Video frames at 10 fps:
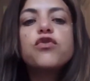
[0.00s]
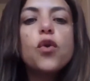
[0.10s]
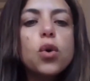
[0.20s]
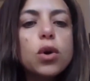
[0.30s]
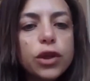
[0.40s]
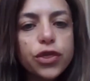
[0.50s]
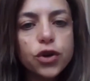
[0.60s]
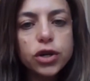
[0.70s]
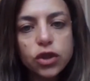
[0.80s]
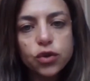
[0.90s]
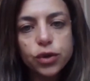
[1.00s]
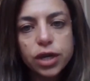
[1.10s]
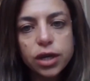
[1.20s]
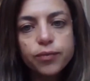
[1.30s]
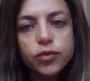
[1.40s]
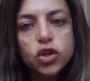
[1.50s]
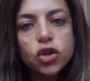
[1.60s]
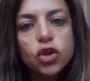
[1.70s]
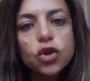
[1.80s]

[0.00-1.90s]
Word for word: before 33.